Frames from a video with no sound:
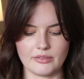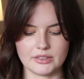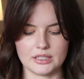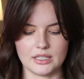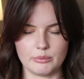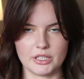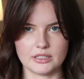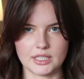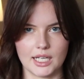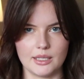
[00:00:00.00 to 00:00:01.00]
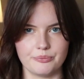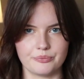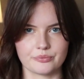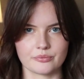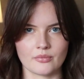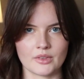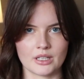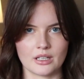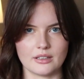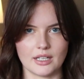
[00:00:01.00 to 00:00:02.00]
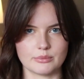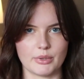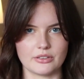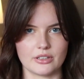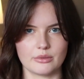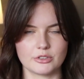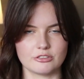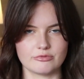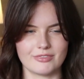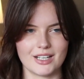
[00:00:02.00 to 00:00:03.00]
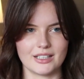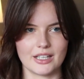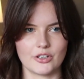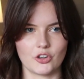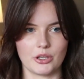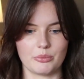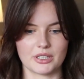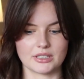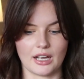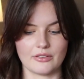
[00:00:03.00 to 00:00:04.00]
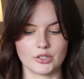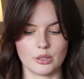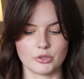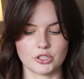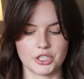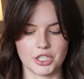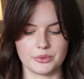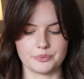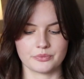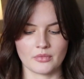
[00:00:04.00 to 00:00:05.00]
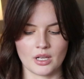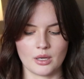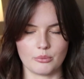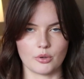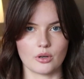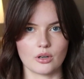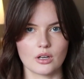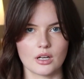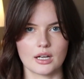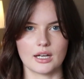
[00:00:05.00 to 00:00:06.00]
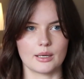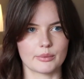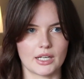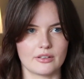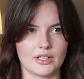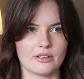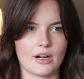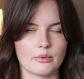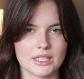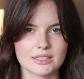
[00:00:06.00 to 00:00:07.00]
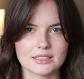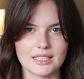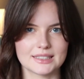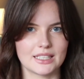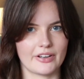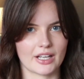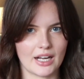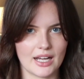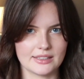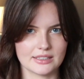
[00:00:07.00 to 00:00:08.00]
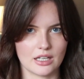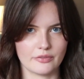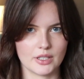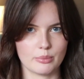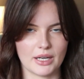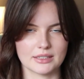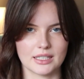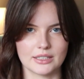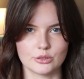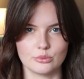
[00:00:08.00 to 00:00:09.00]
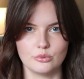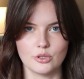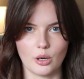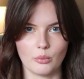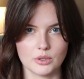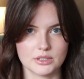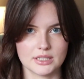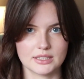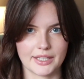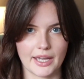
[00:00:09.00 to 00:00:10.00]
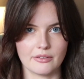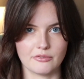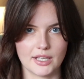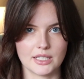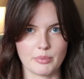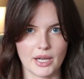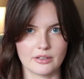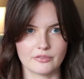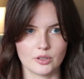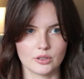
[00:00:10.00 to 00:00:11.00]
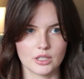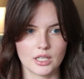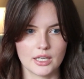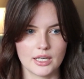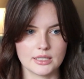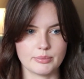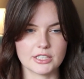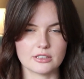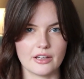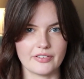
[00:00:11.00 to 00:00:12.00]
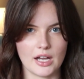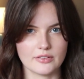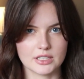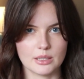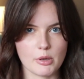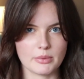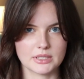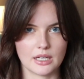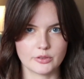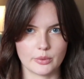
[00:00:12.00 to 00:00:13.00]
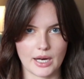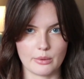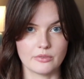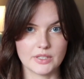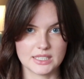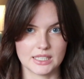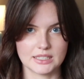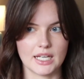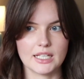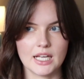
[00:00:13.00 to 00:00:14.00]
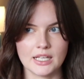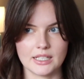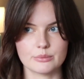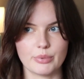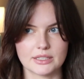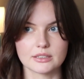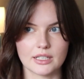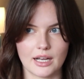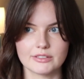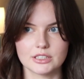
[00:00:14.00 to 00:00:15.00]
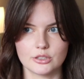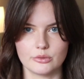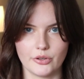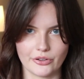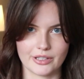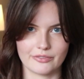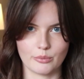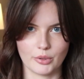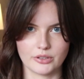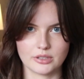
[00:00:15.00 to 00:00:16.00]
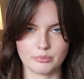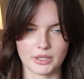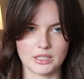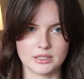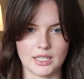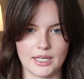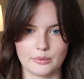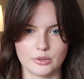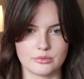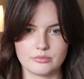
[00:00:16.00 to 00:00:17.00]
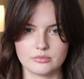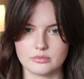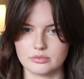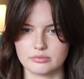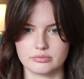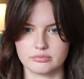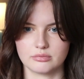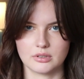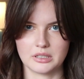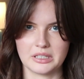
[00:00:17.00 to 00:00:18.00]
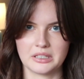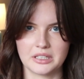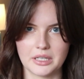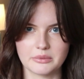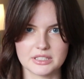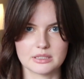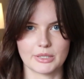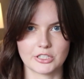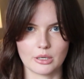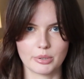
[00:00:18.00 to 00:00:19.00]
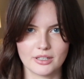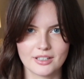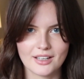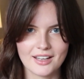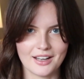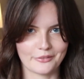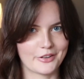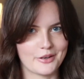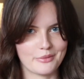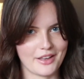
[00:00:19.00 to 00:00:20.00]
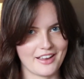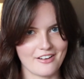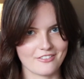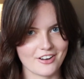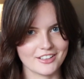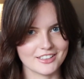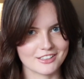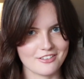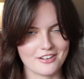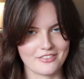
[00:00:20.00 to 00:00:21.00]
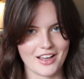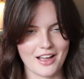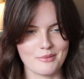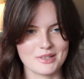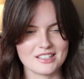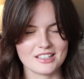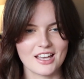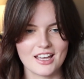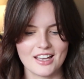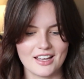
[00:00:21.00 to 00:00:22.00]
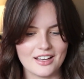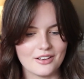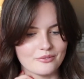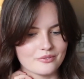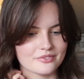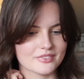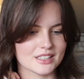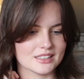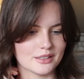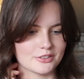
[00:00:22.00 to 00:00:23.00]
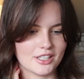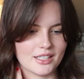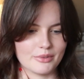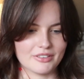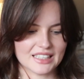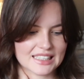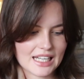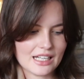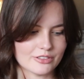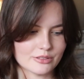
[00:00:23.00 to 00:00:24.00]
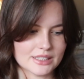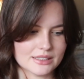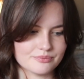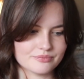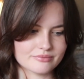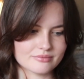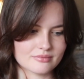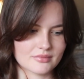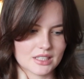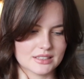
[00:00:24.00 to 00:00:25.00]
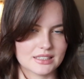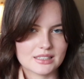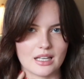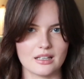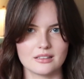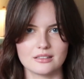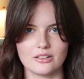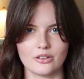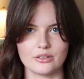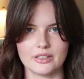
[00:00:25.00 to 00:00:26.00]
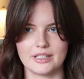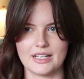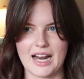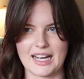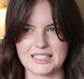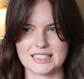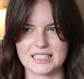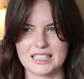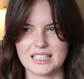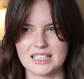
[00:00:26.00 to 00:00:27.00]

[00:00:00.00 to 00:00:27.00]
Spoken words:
having to limit the time that I spend on it, which is really annoying because I have so much to do. But I'm kind of like, right, well, let's see if I can head this off at the pass. I do not want it to get really painful. It's better if I have to limit myself to an hour of knitting a day. That's better than having to do nothing for months, because I would, you know, this is my job. I'm going to be really screwed if that happens. So I'm trying to be really careful with it because it's not nice.